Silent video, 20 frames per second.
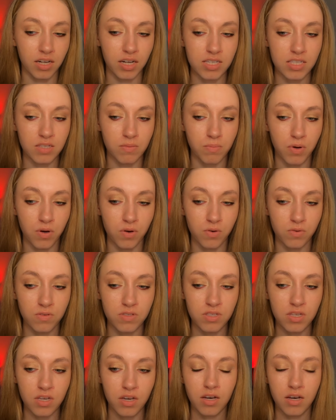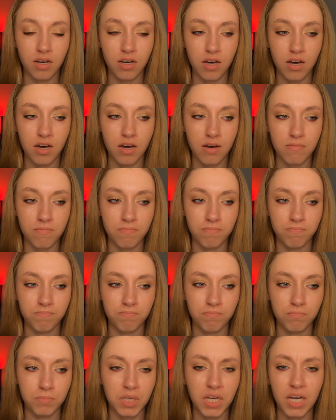I suppose, um,
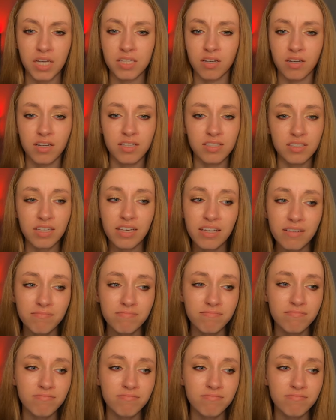because honestly,